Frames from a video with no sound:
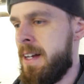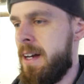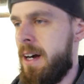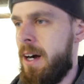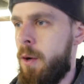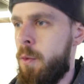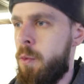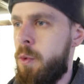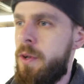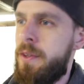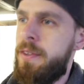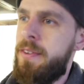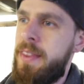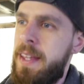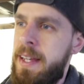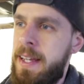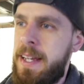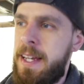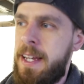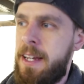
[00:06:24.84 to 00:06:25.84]
I was
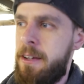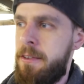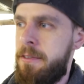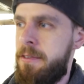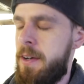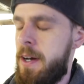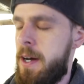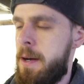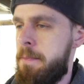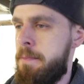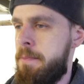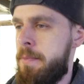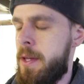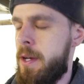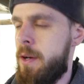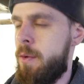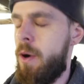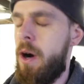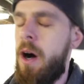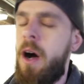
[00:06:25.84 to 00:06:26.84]
thinking of
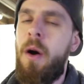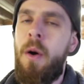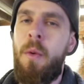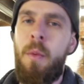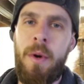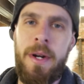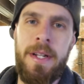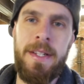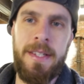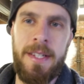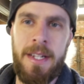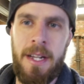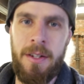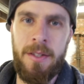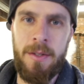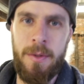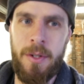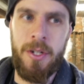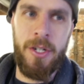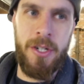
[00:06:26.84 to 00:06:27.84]
well, I wanted to go
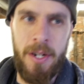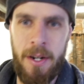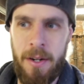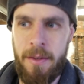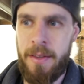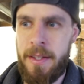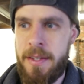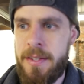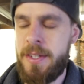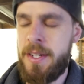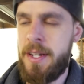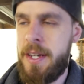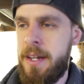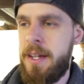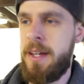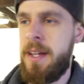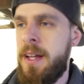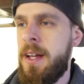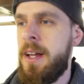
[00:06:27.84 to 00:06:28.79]
to a show this year.